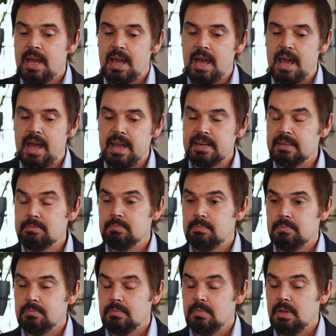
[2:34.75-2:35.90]
And
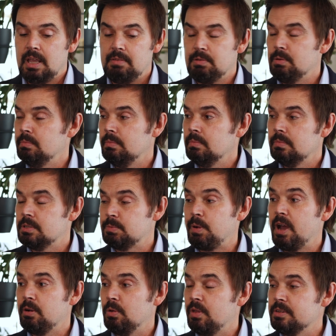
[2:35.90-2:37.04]
even
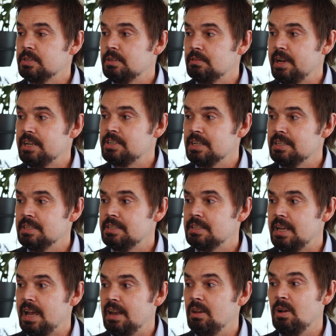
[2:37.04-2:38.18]
despite all those corrections,
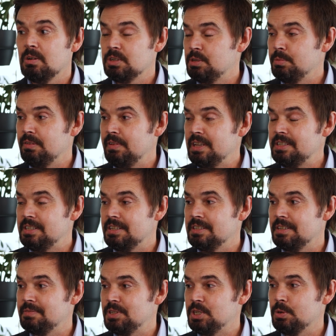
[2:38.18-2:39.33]
long-term
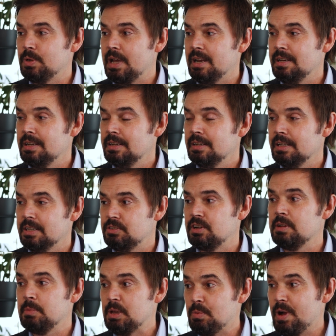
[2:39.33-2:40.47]
investors have still done
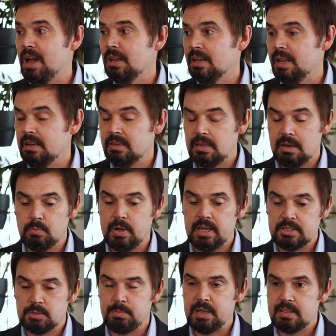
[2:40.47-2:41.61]
extremely well, and we
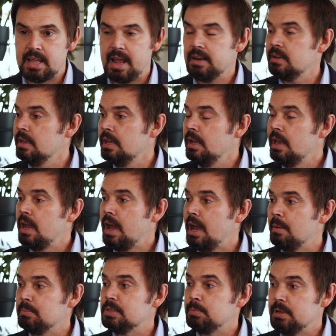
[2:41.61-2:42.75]
expect that
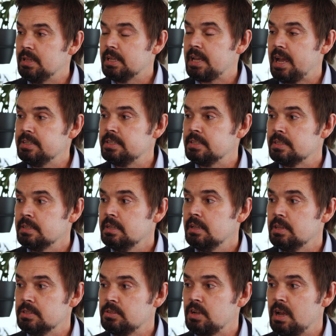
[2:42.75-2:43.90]
to be the case
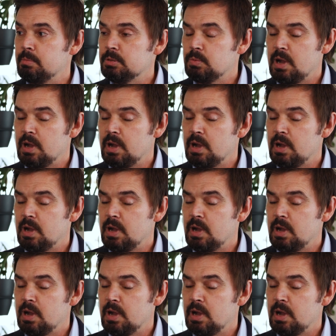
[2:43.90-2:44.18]
this time as